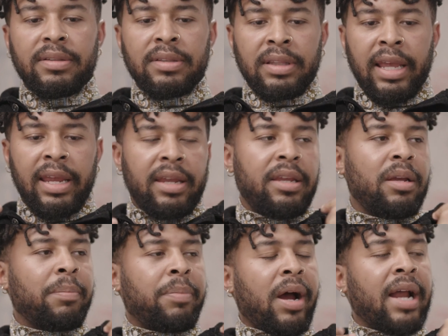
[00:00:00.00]
lay
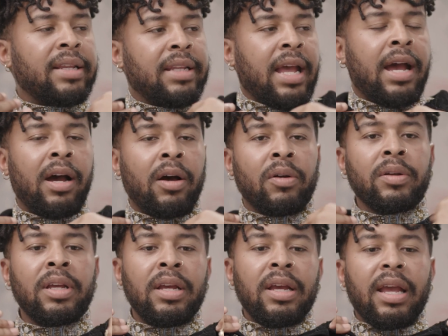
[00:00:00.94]
your body down,
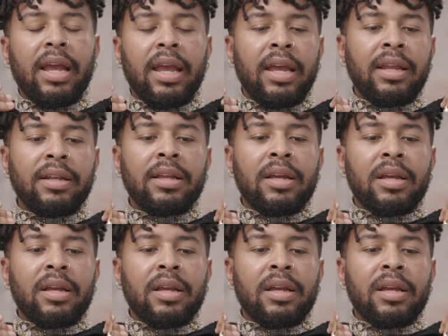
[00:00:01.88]
and